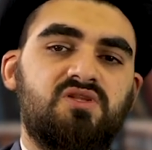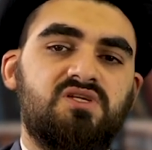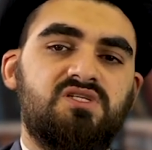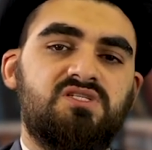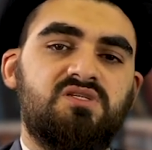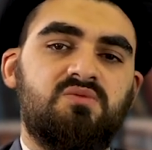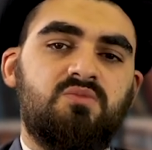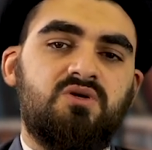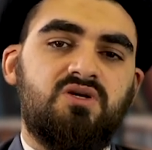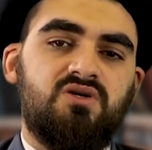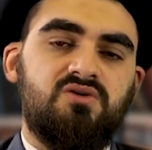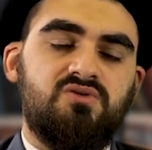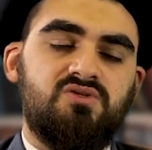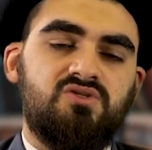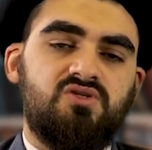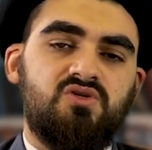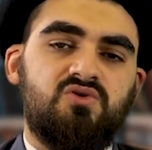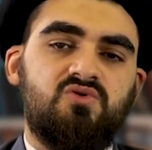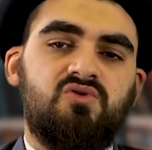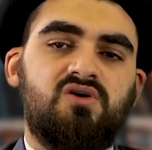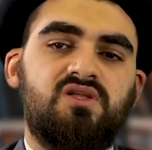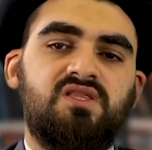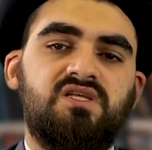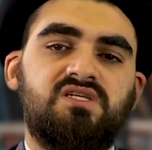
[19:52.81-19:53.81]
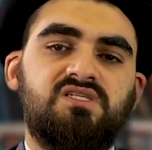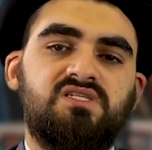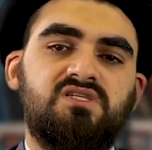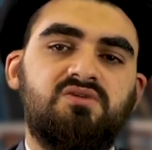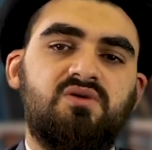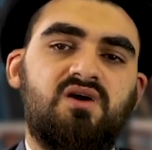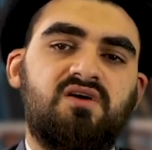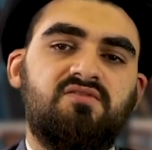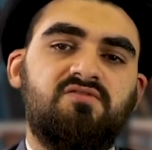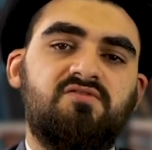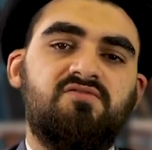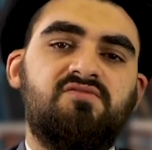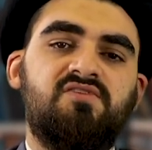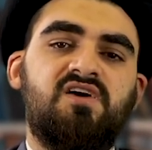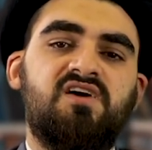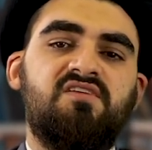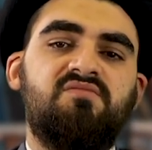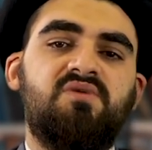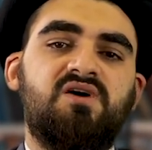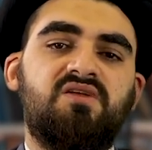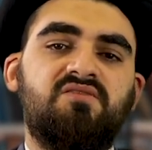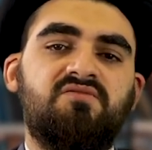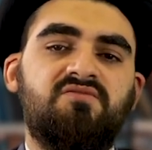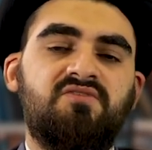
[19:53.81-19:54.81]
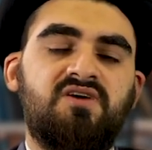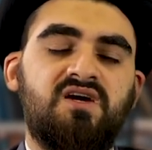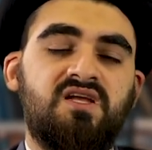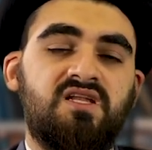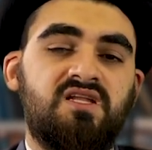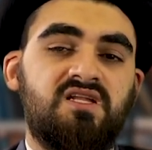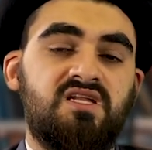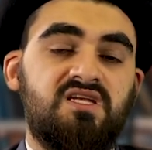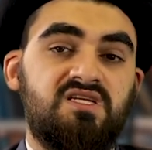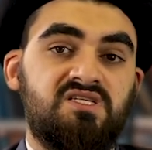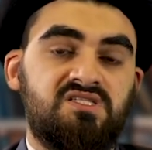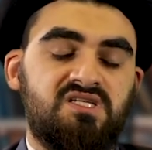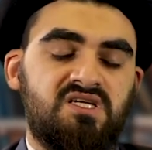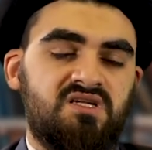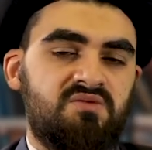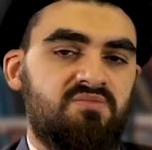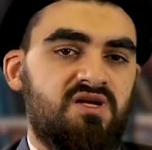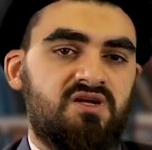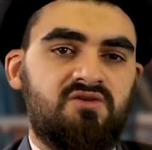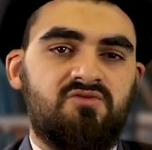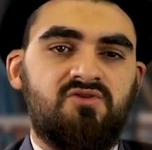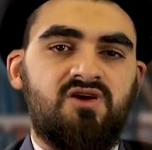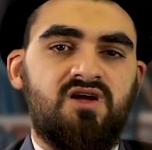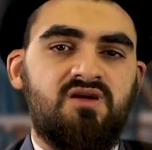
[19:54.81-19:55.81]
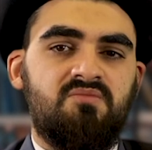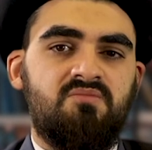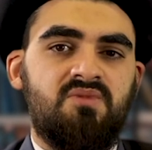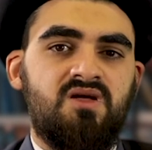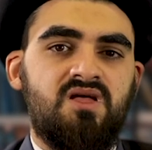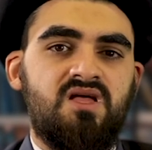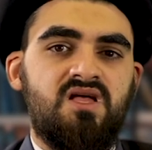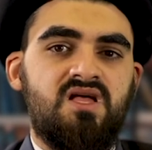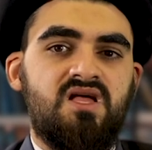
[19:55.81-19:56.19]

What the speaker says: That someone goes to court and they say, you have a £5 fine and he's done a big crime.